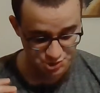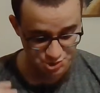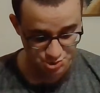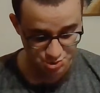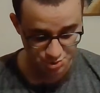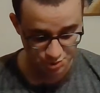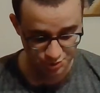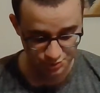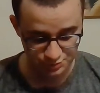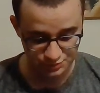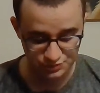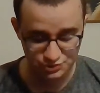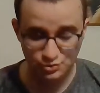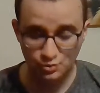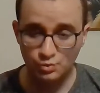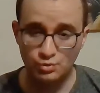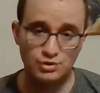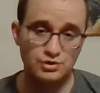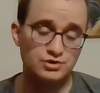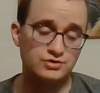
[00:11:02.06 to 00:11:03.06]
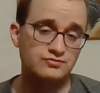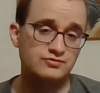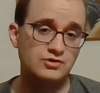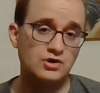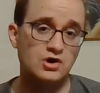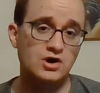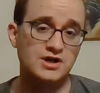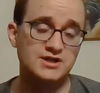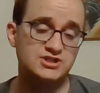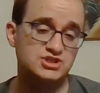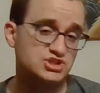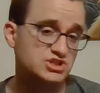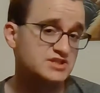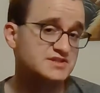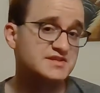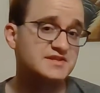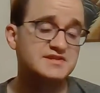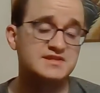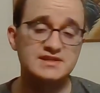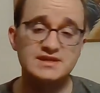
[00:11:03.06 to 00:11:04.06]
truth, the Word of God.
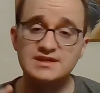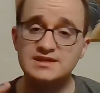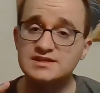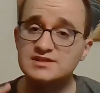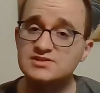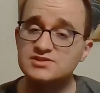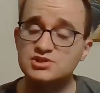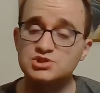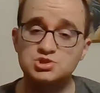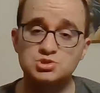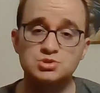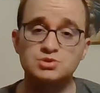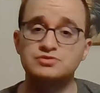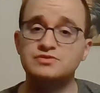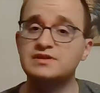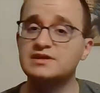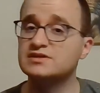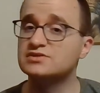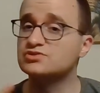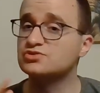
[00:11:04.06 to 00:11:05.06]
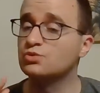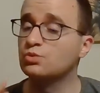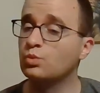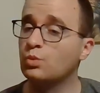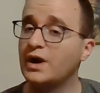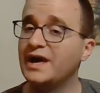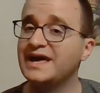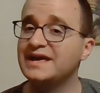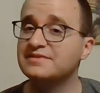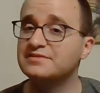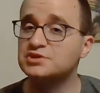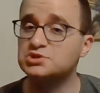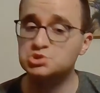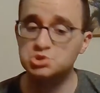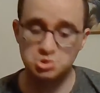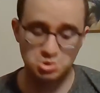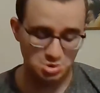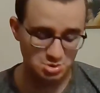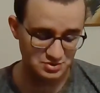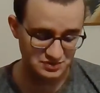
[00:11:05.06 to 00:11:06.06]
Jesus is the truth. He is the way, the
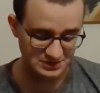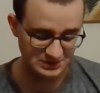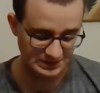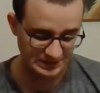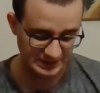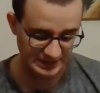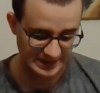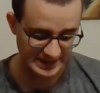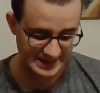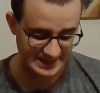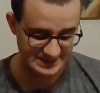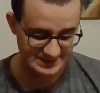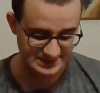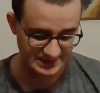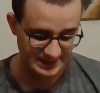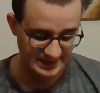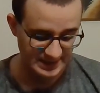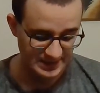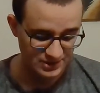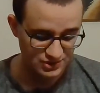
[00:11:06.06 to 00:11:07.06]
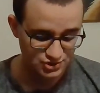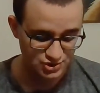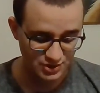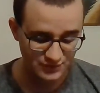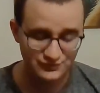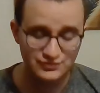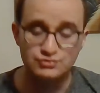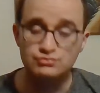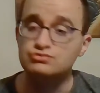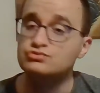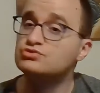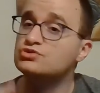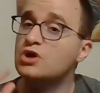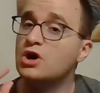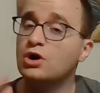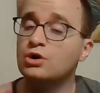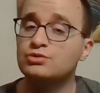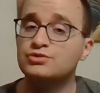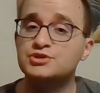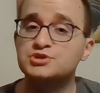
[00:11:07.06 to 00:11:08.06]
truth, and the light. So if you
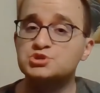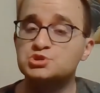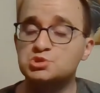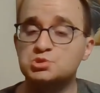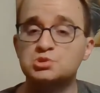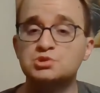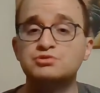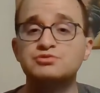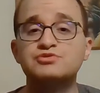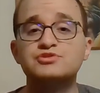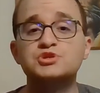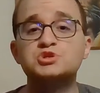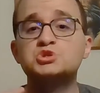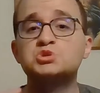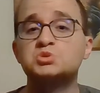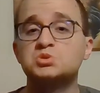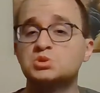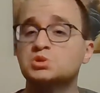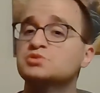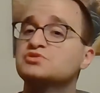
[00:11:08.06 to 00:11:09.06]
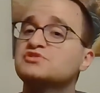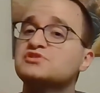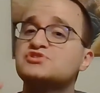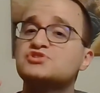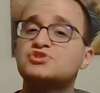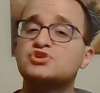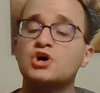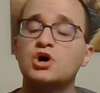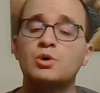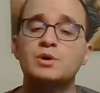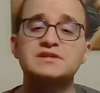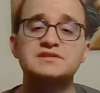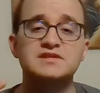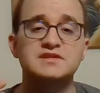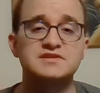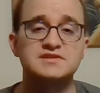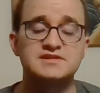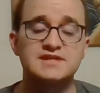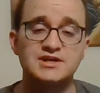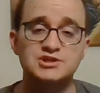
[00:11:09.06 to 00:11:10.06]
know the truth, the truth is going to
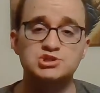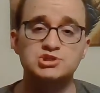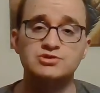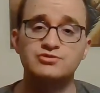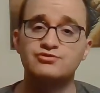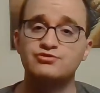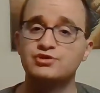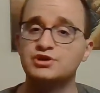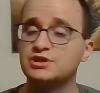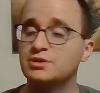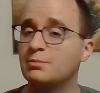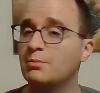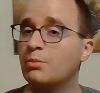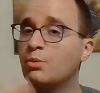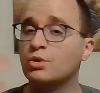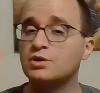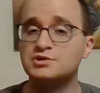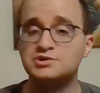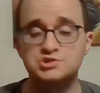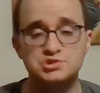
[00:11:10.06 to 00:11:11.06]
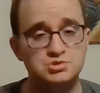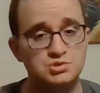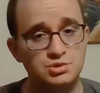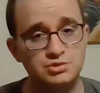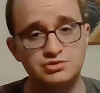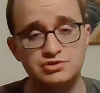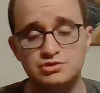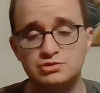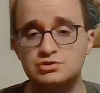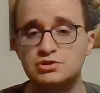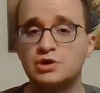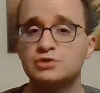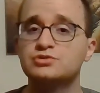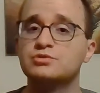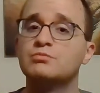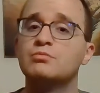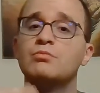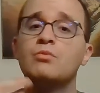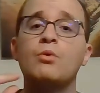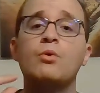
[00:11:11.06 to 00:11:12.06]
set you free. The more truth you know, the
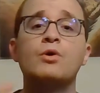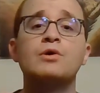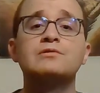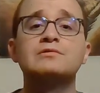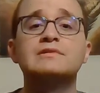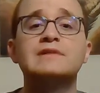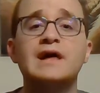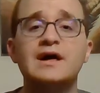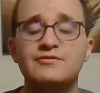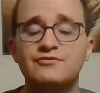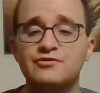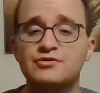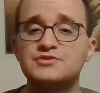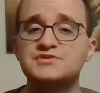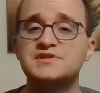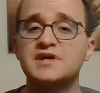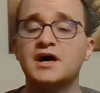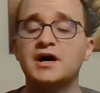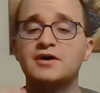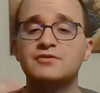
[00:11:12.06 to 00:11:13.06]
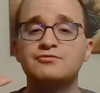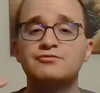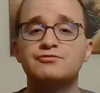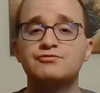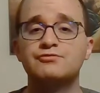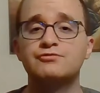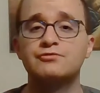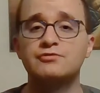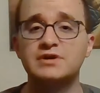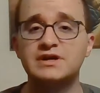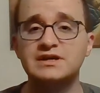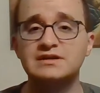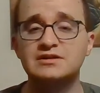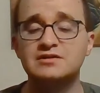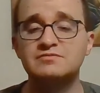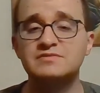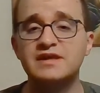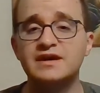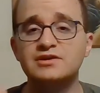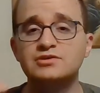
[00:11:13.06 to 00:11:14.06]
more levels of
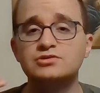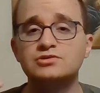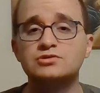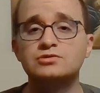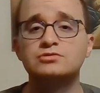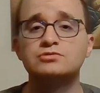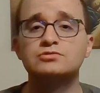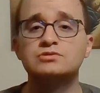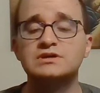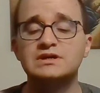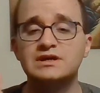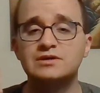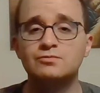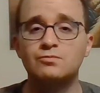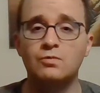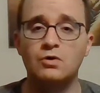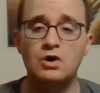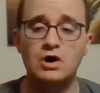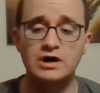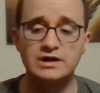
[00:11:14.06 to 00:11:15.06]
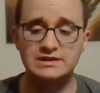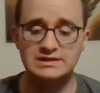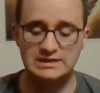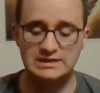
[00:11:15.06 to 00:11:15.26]
freedom that you can walk